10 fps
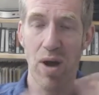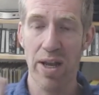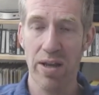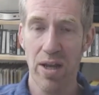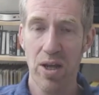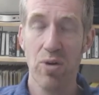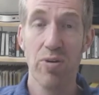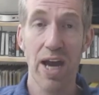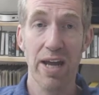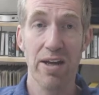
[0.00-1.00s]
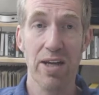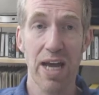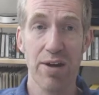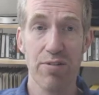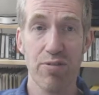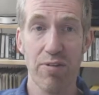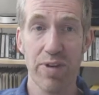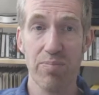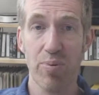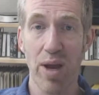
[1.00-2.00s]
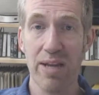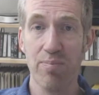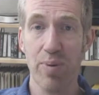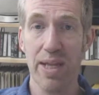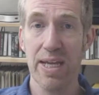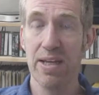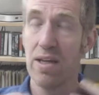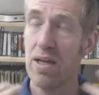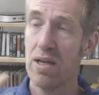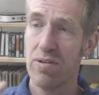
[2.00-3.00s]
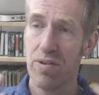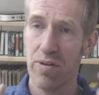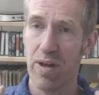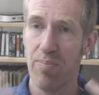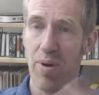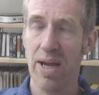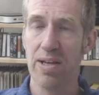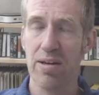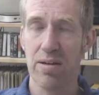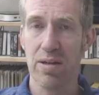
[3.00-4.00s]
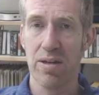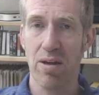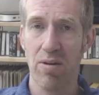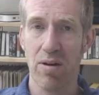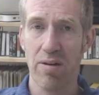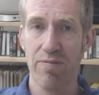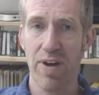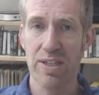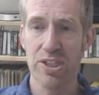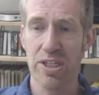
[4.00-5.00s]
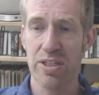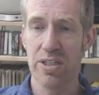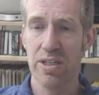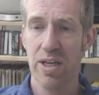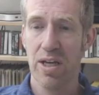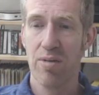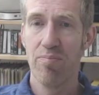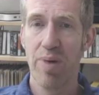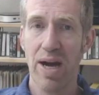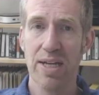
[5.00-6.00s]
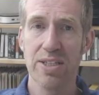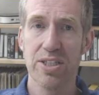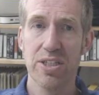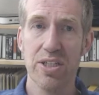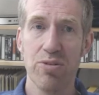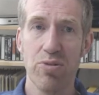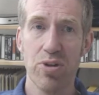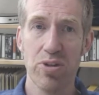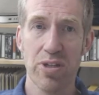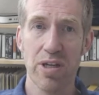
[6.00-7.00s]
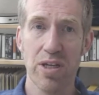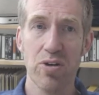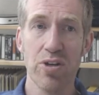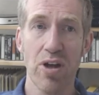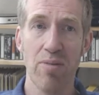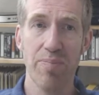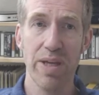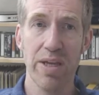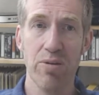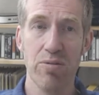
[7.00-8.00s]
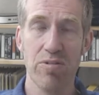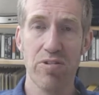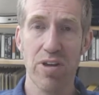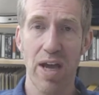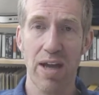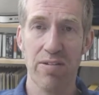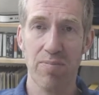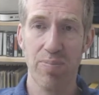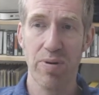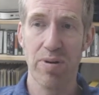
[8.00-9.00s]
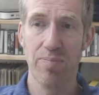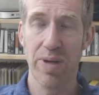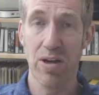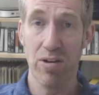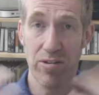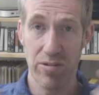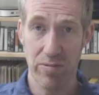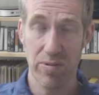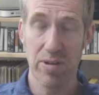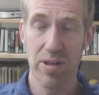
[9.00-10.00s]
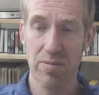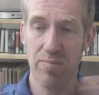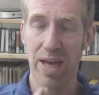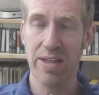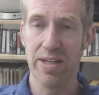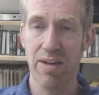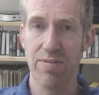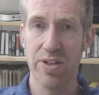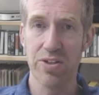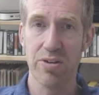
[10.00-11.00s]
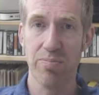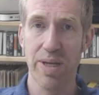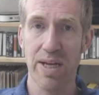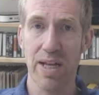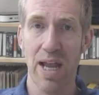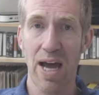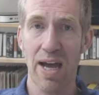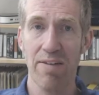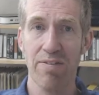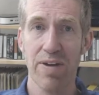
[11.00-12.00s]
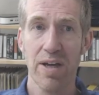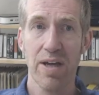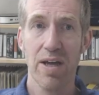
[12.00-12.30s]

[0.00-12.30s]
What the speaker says: One who'd had a catastrophic brain bleed, so their brain no longer functioned, but you could not be used as because it met the definition of being alive,